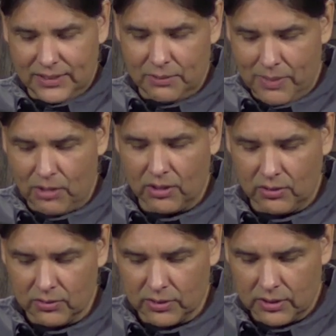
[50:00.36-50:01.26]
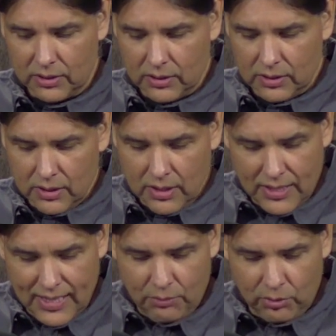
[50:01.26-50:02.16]
and miracles
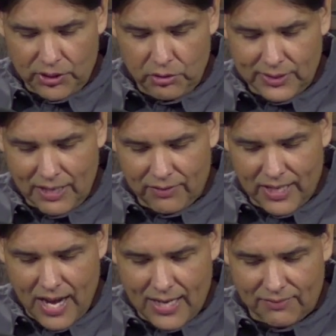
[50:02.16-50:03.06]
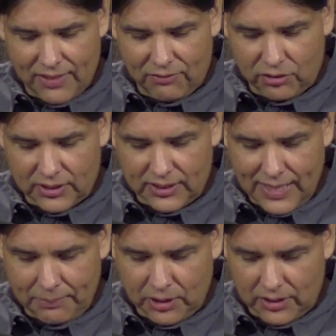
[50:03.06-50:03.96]
he will use every kind of evil
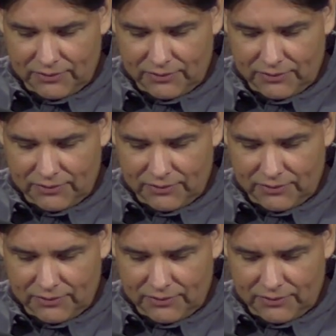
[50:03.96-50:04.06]
deception to